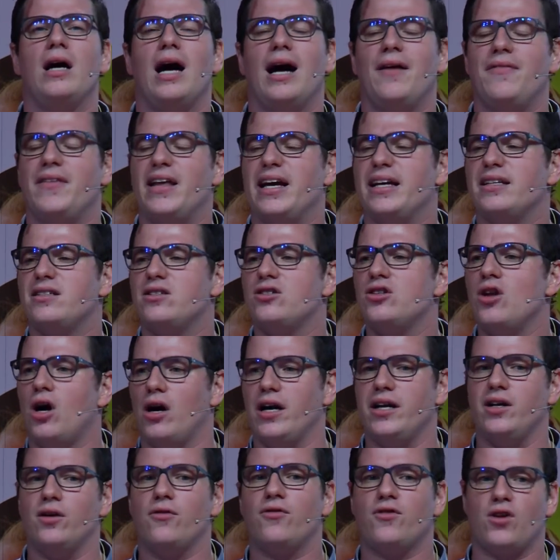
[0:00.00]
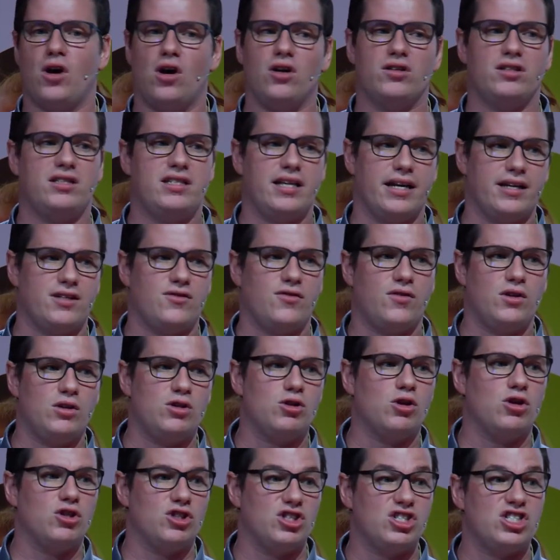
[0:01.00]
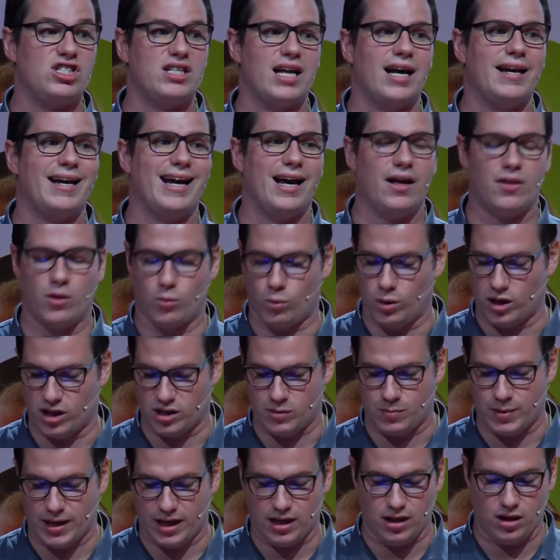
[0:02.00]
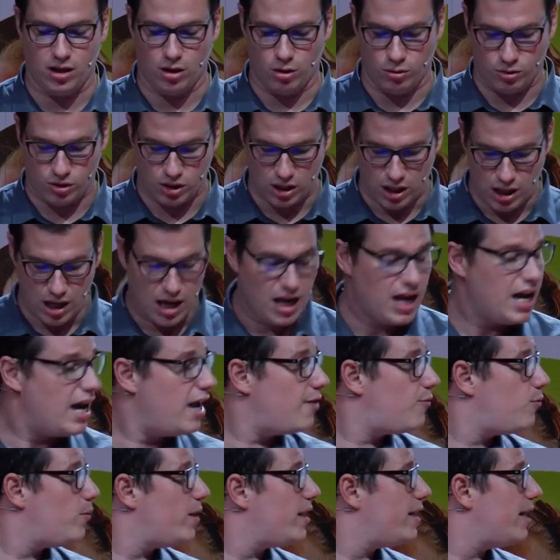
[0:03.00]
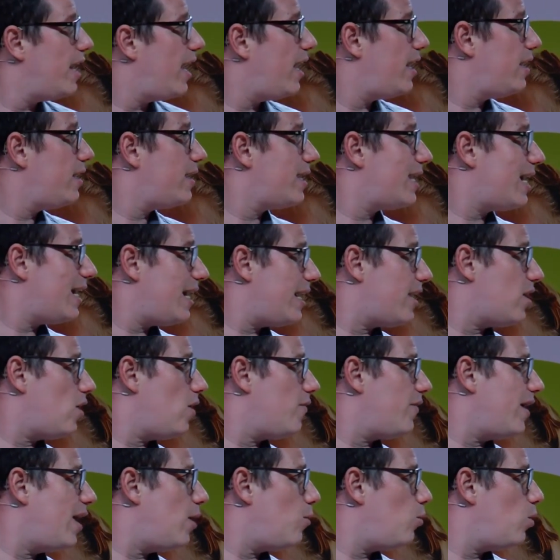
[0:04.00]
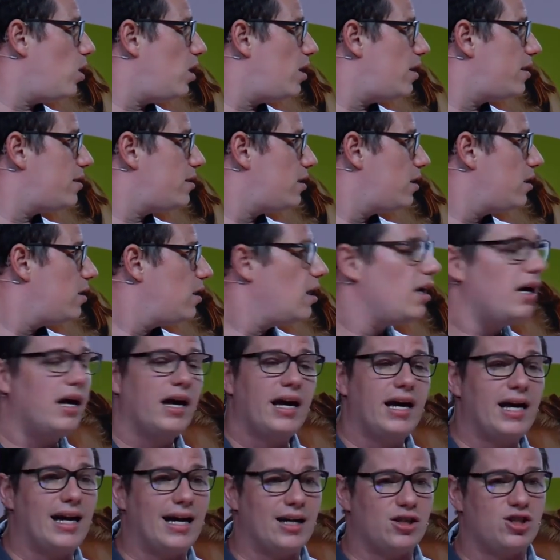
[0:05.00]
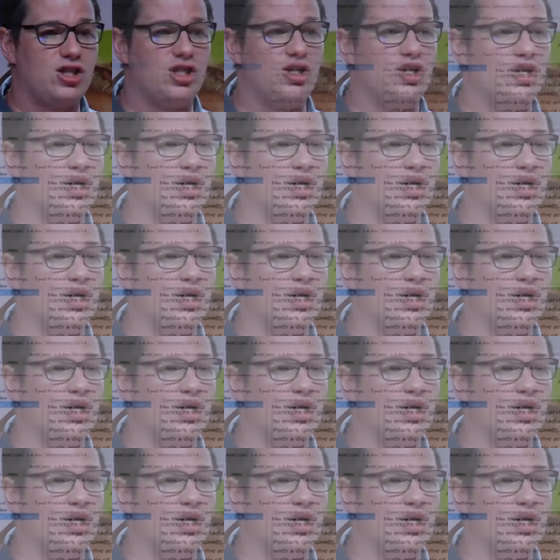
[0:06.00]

and it's not enough context for you to understand how the word's being used. If we then click on that word, it actually